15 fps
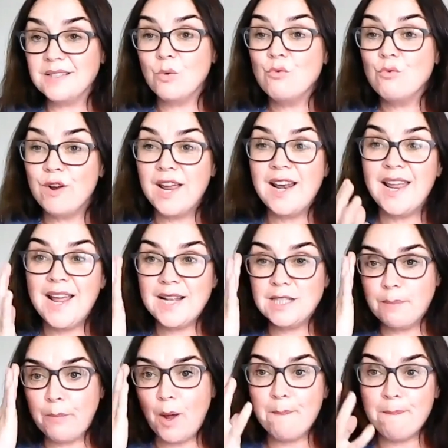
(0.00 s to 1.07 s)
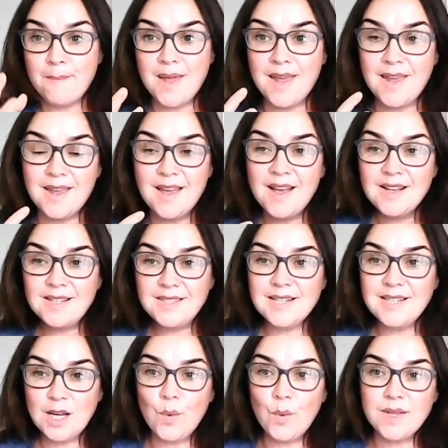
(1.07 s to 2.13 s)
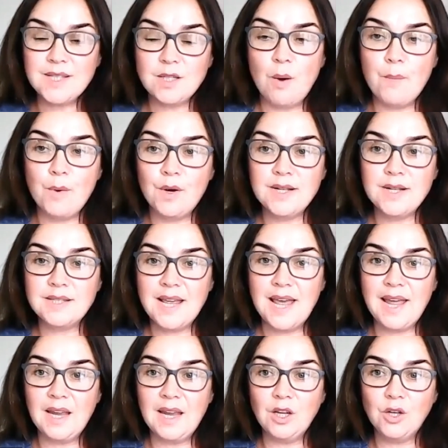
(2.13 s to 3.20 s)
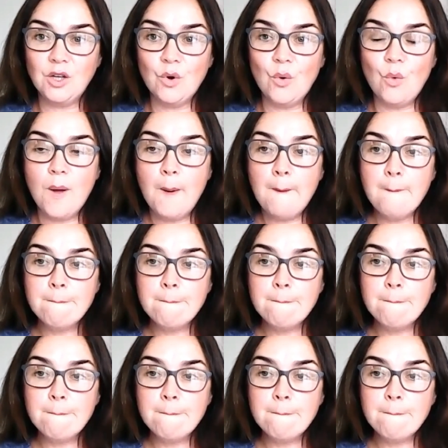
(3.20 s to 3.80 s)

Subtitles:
So really it's about me sitting with someone and saying, you know,